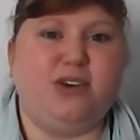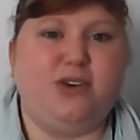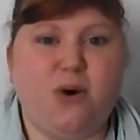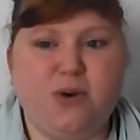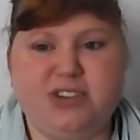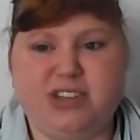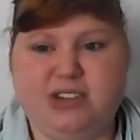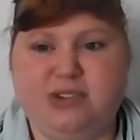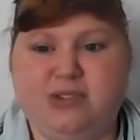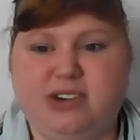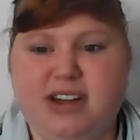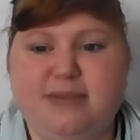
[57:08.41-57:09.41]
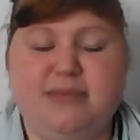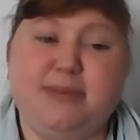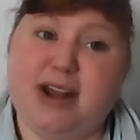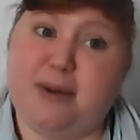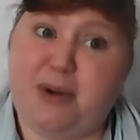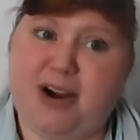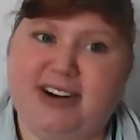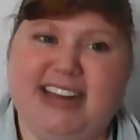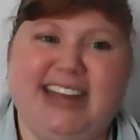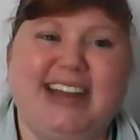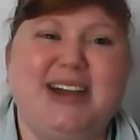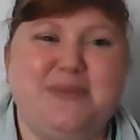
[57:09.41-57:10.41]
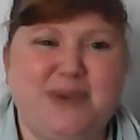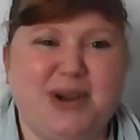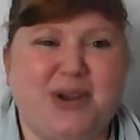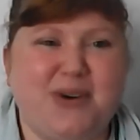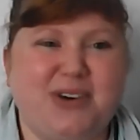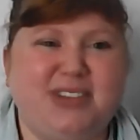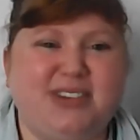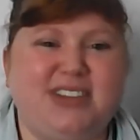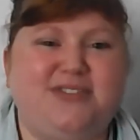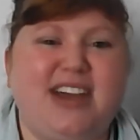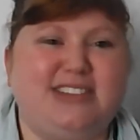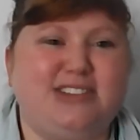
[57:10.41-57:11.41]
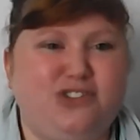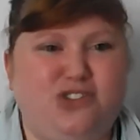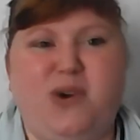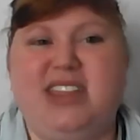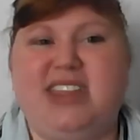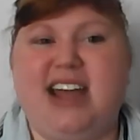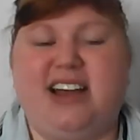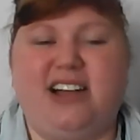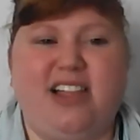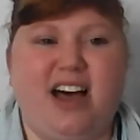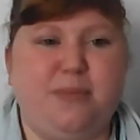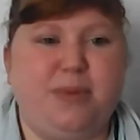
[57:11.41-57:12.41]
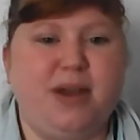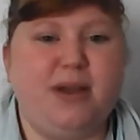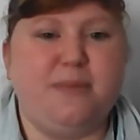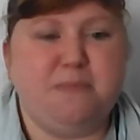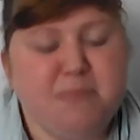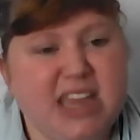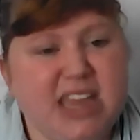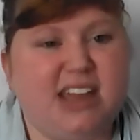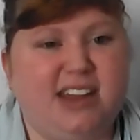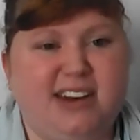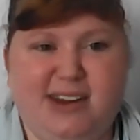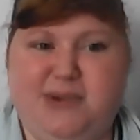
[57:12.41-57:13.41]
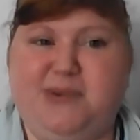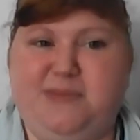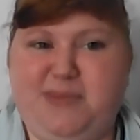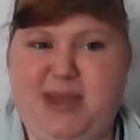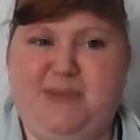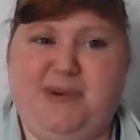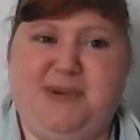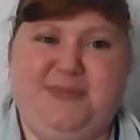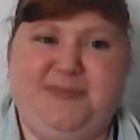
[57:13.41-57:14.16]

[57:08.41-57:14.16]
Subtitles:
Go to, maybe not party, but go to those events, join that club, meet new people.